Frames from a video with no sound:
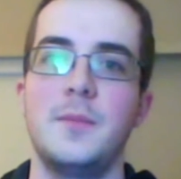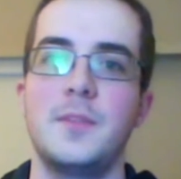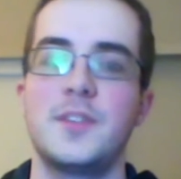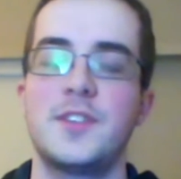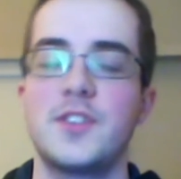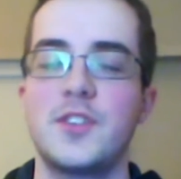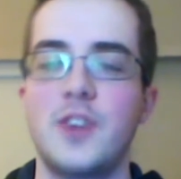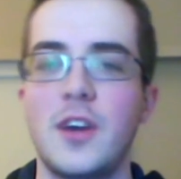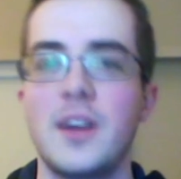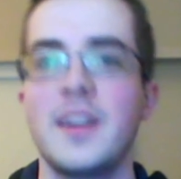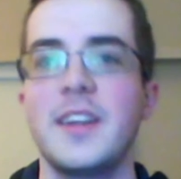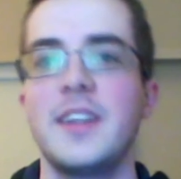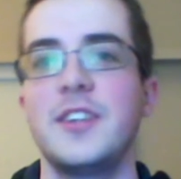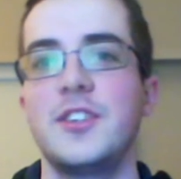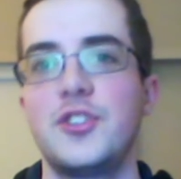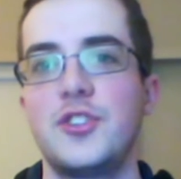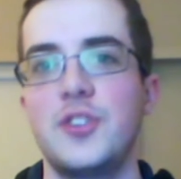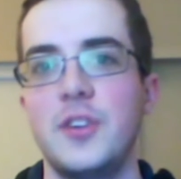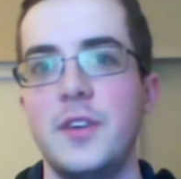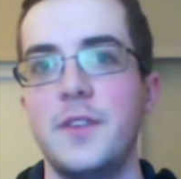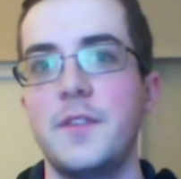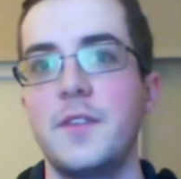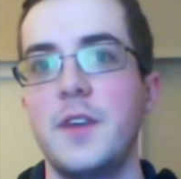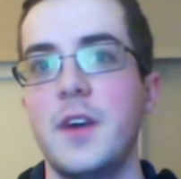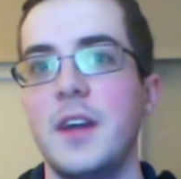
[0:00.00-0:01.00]
Scarlet
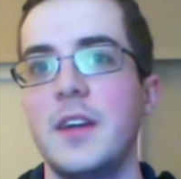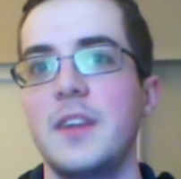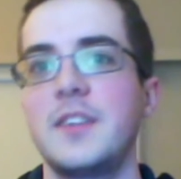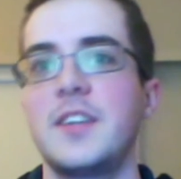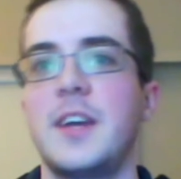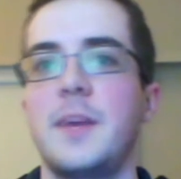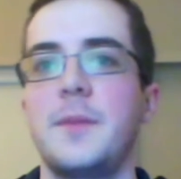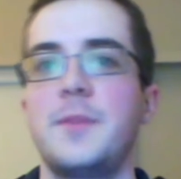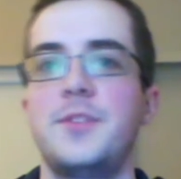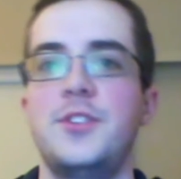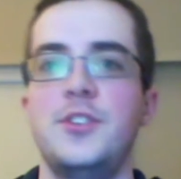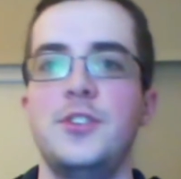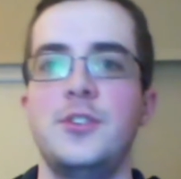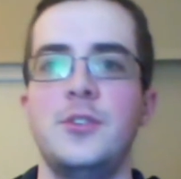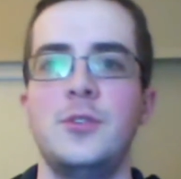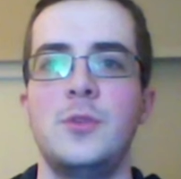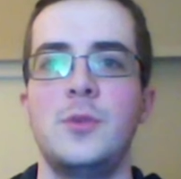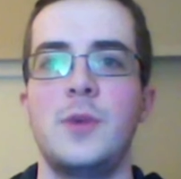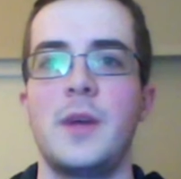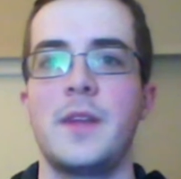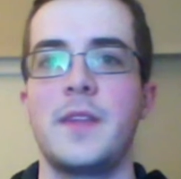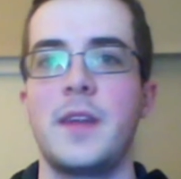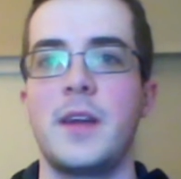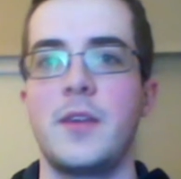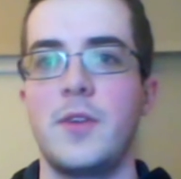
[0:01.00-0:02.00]
should have gotten top
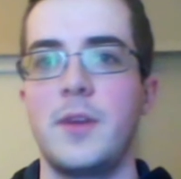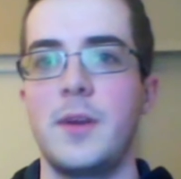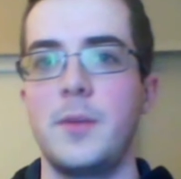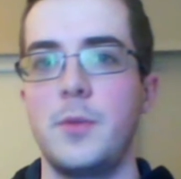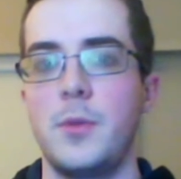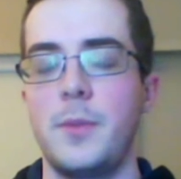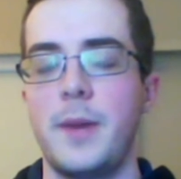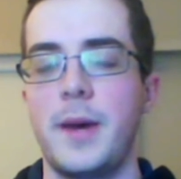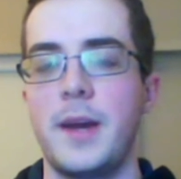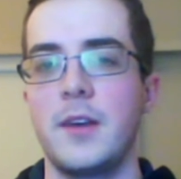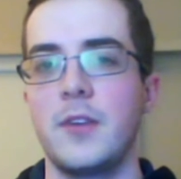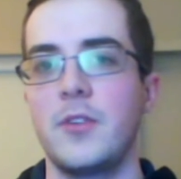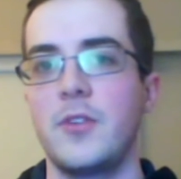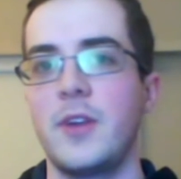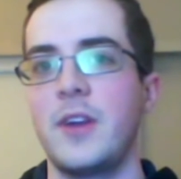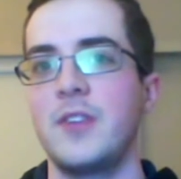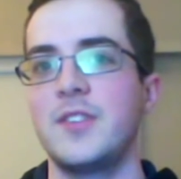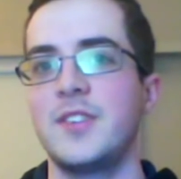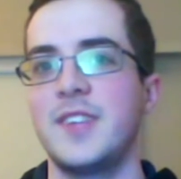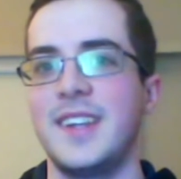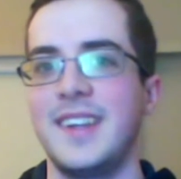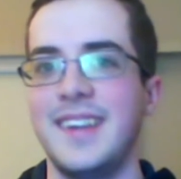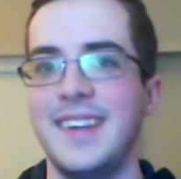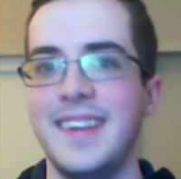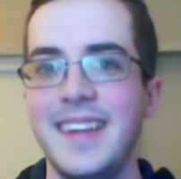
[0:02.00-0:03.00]
2 at that Red Bull
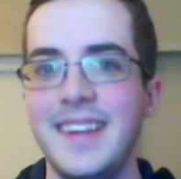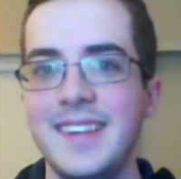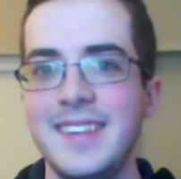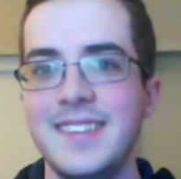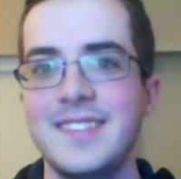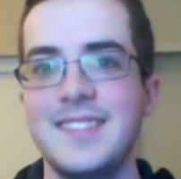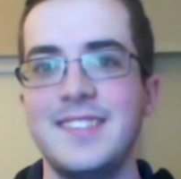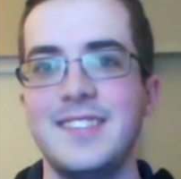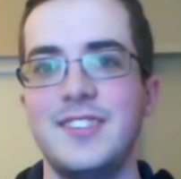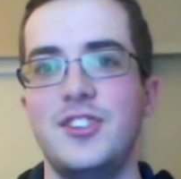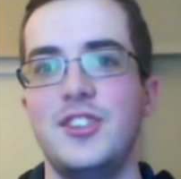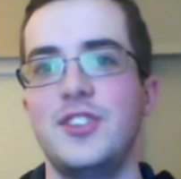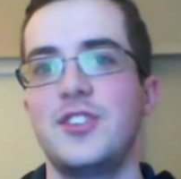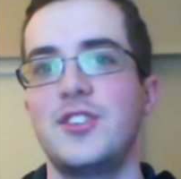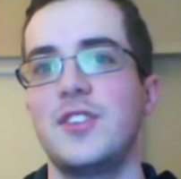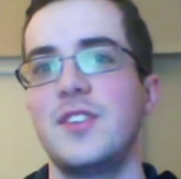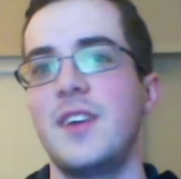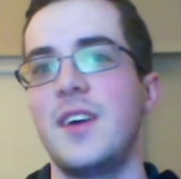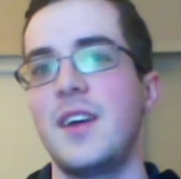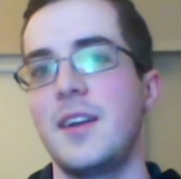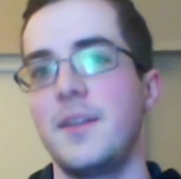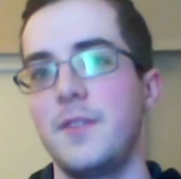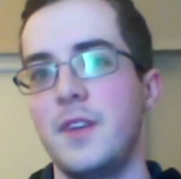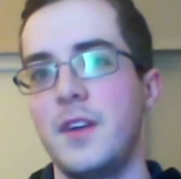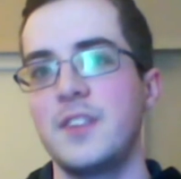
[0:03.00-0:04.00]
Battlegrounds at least. She should
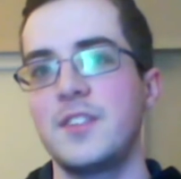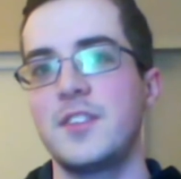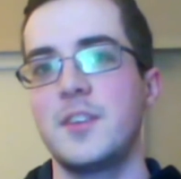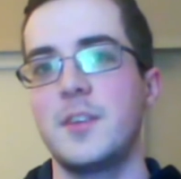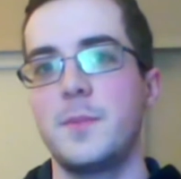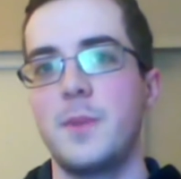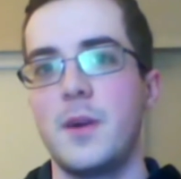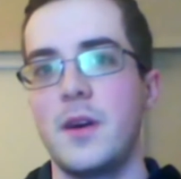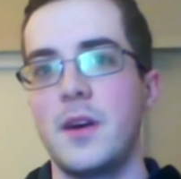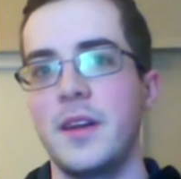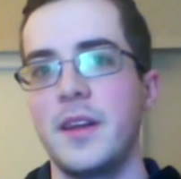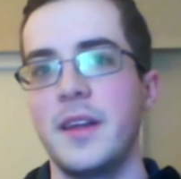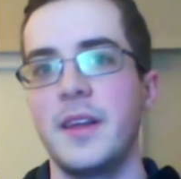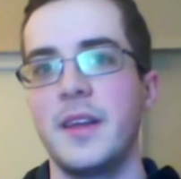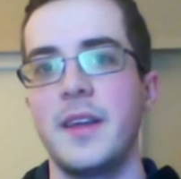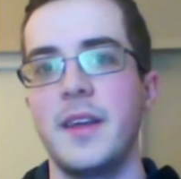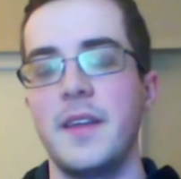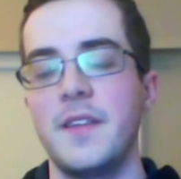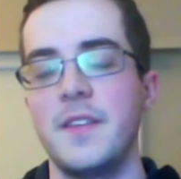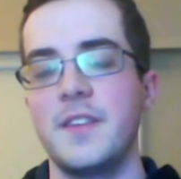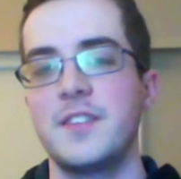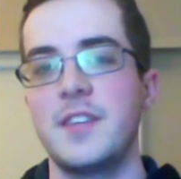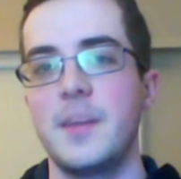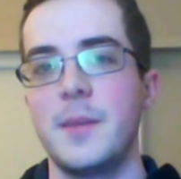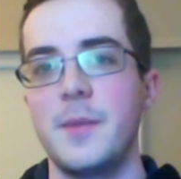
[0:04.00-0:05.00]
not have lost to Parting
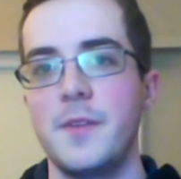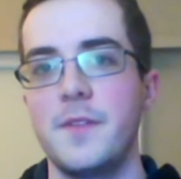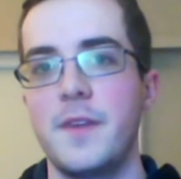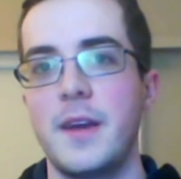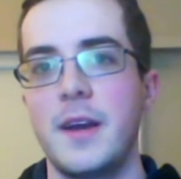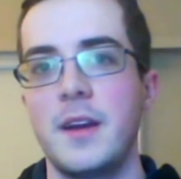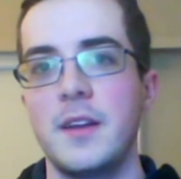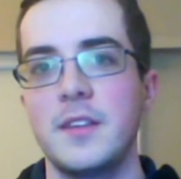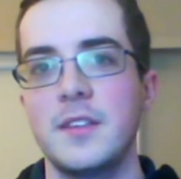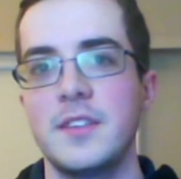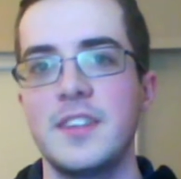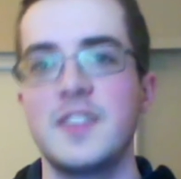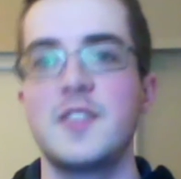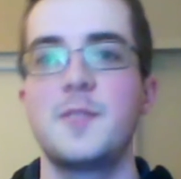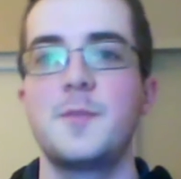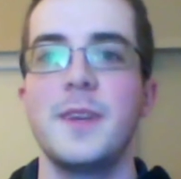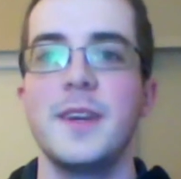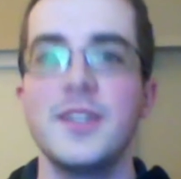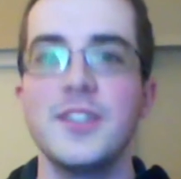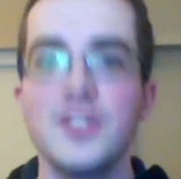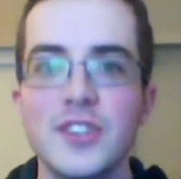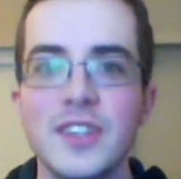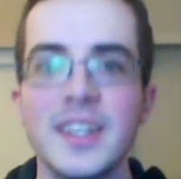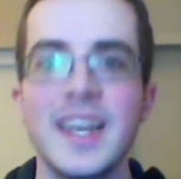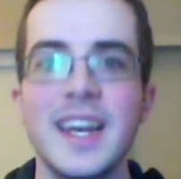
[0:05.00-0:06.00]
in the semifinals,
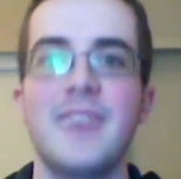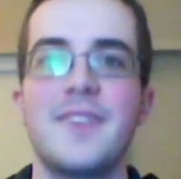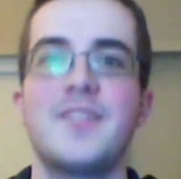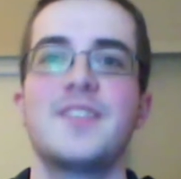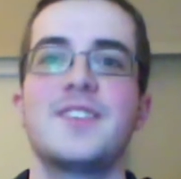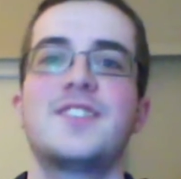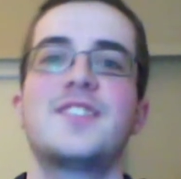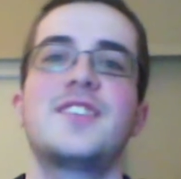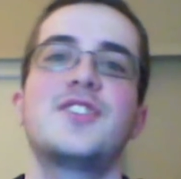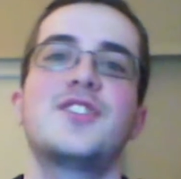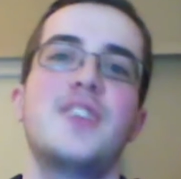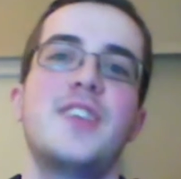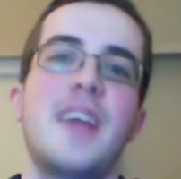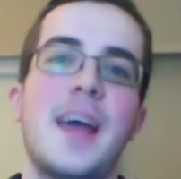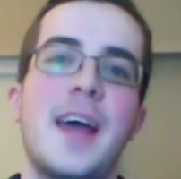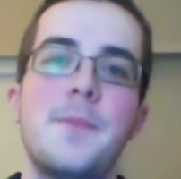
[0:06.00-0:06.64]
especially after such an